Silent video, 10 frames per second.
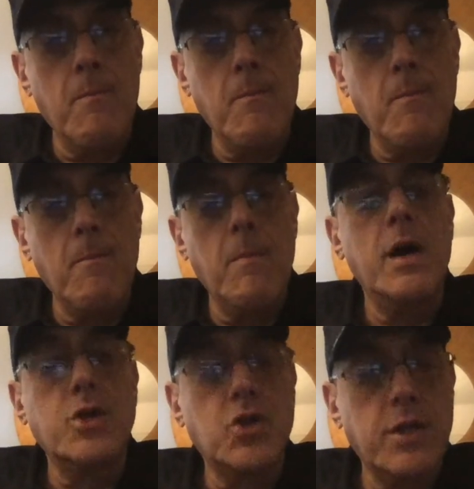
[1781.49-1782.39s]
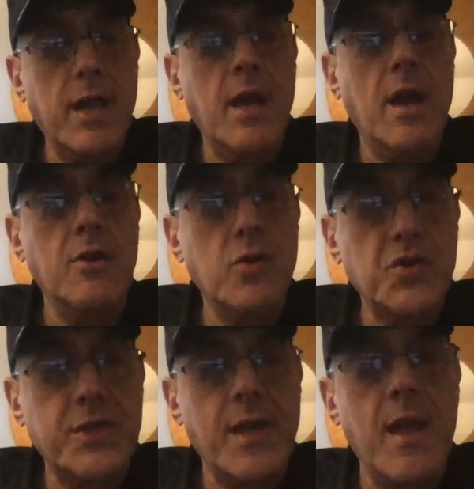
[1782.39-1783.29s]
much they
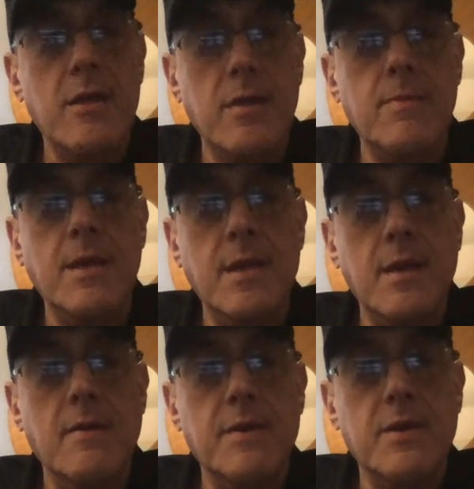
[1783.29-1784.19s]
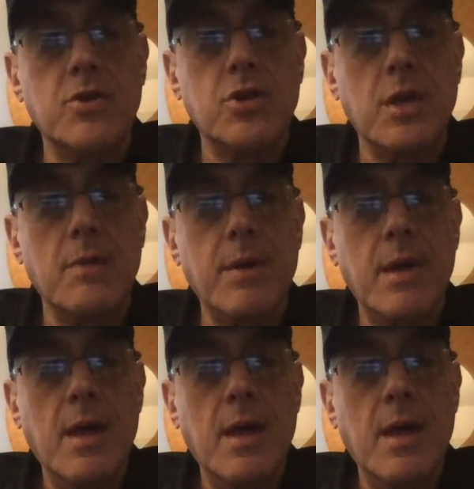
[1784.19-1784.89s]
understand the meaning of this ship